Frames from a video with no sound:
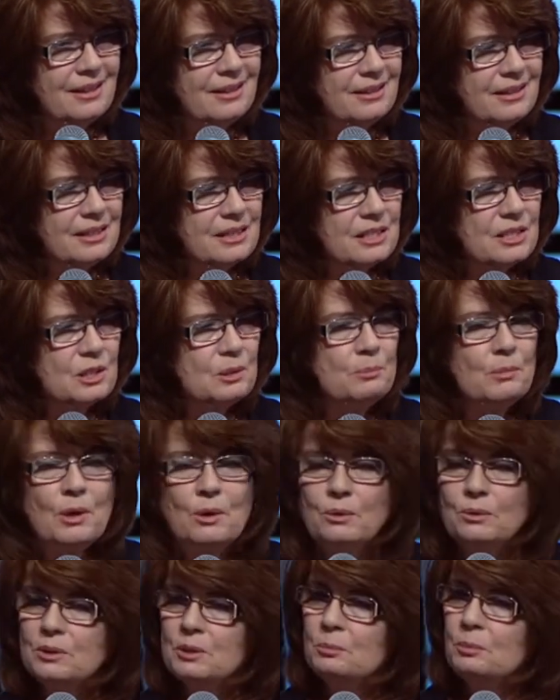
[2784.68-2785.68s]
that
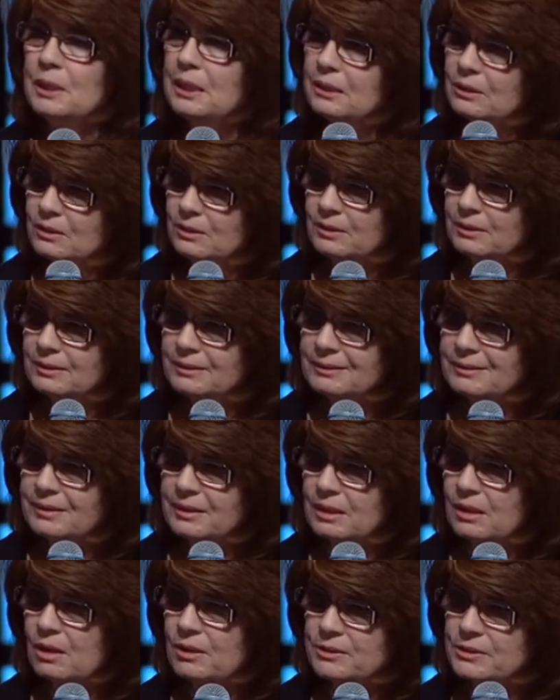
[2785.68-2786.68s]
smote Peter
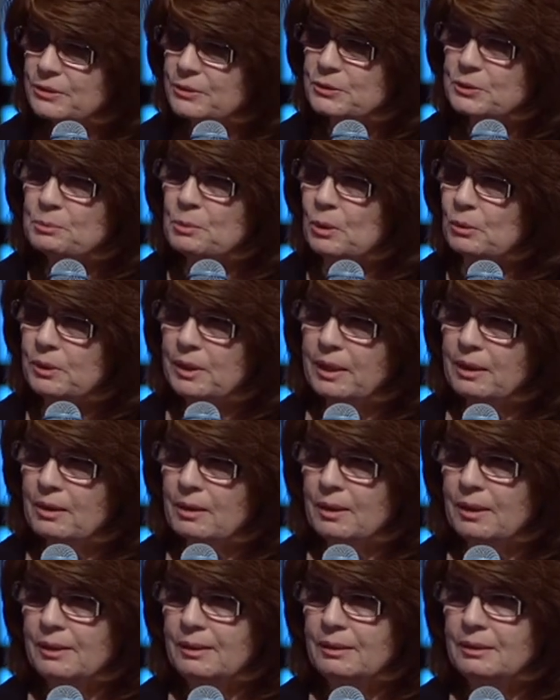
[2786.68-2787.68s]
that also smote
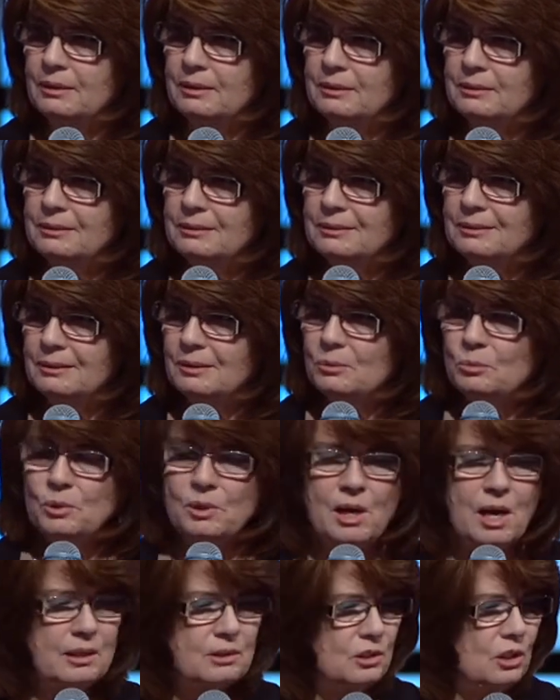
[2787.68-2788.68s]
Herod. We're
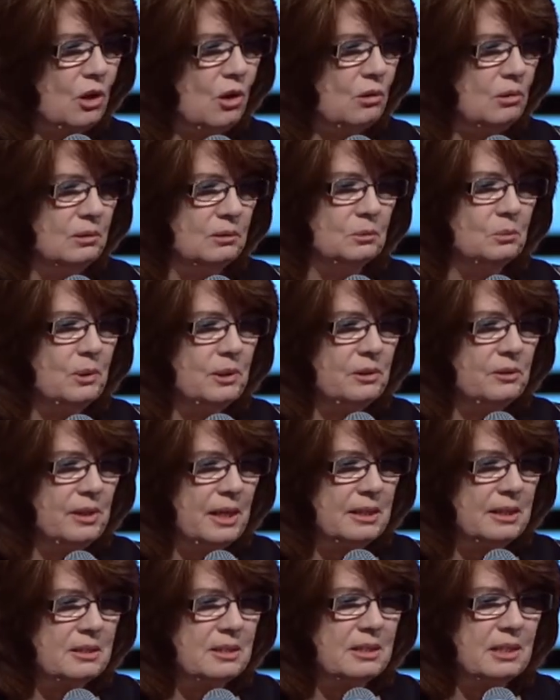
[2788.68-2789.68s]
not told whether
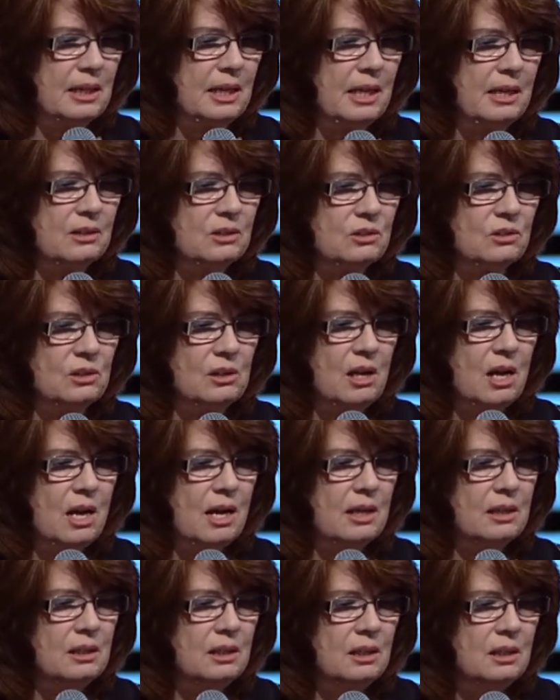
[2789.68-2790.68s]
that's the case or
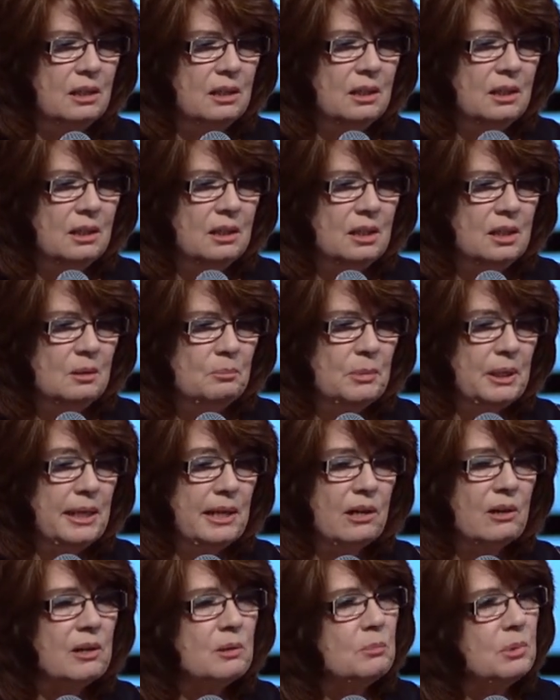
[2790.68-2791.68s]
not. But
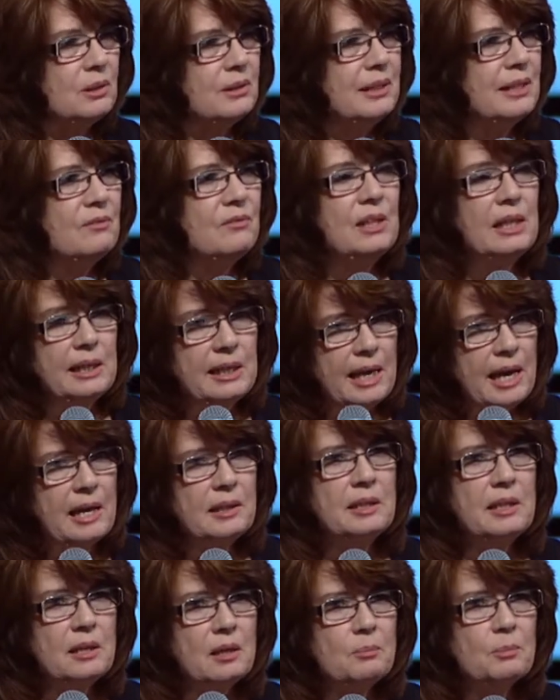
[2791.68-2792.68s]
Herod believed that he had
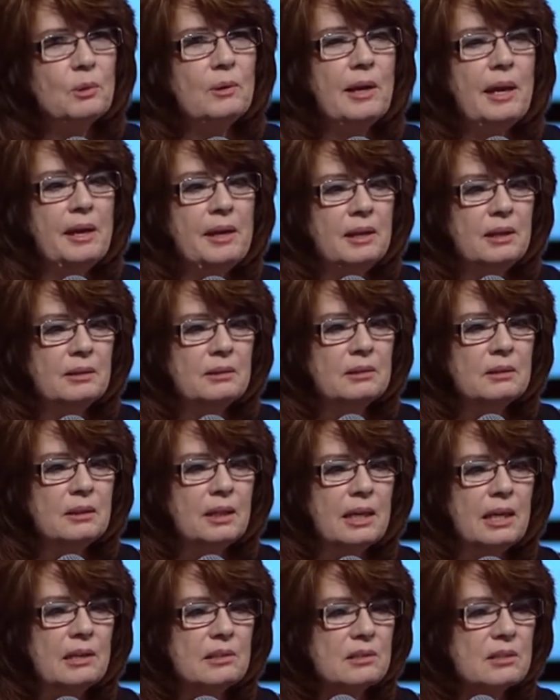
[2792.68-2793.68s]
the upper hand
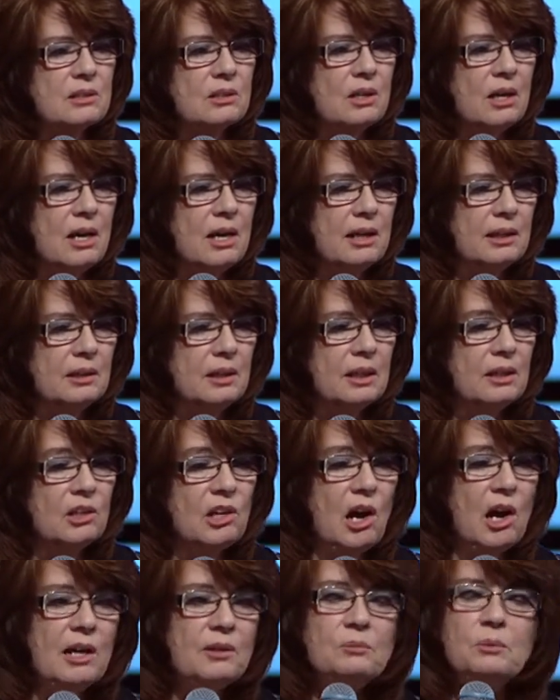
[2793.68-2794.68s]
against God.
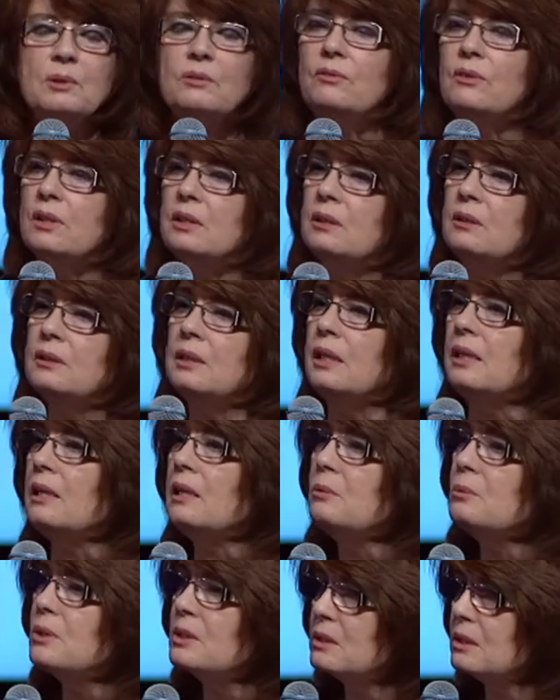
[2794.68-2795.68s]
God revealed that he
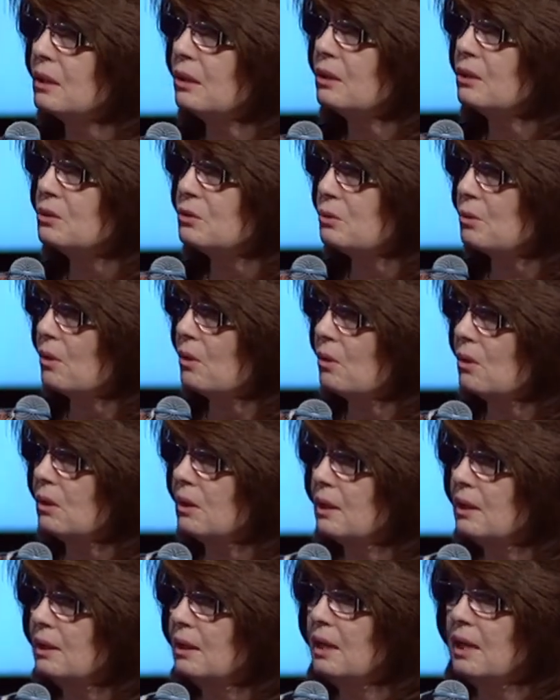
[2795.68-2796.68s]
was in control
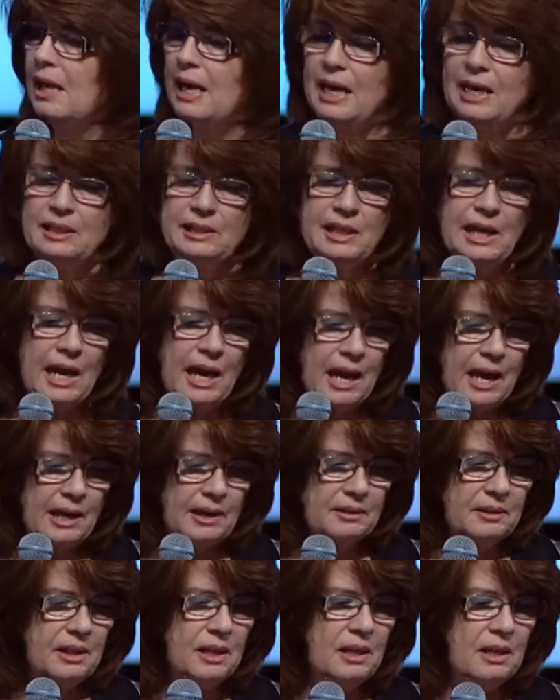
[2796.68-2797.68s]
and
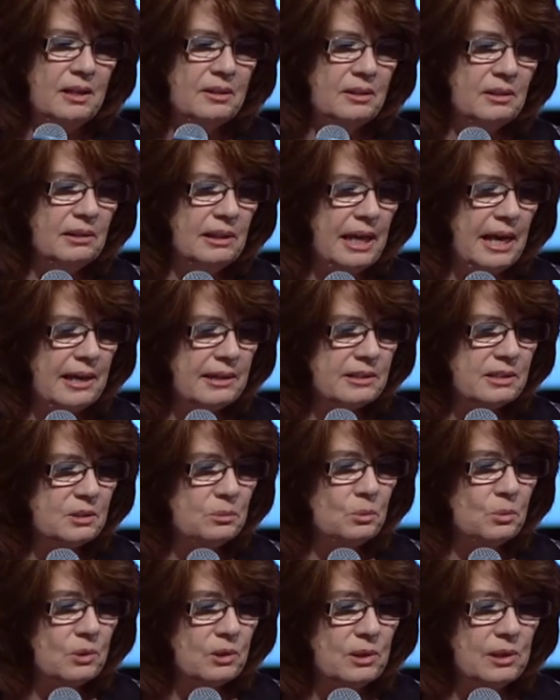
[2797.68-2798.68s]
had the last
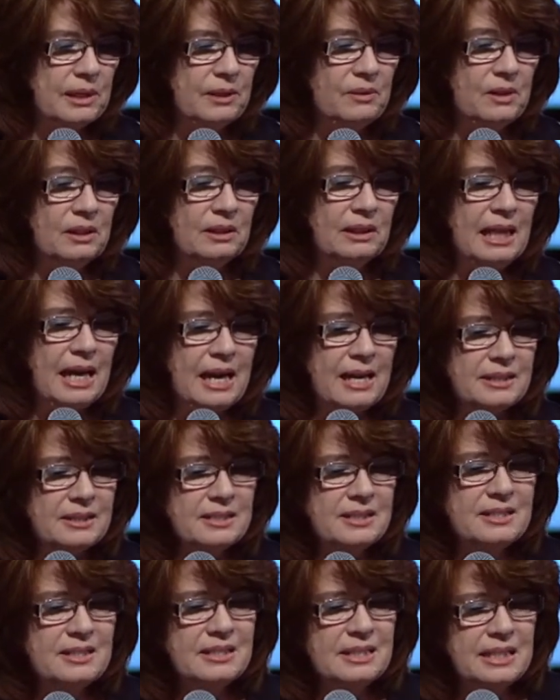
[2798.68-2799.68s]
word. And the
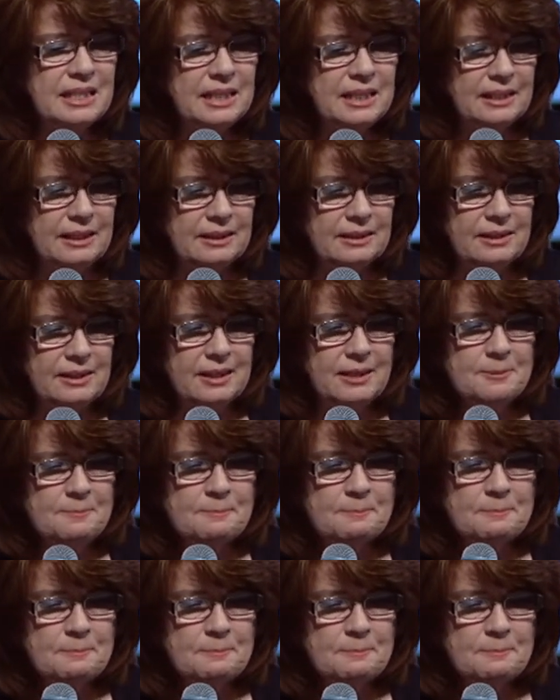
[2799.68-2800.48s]
last scene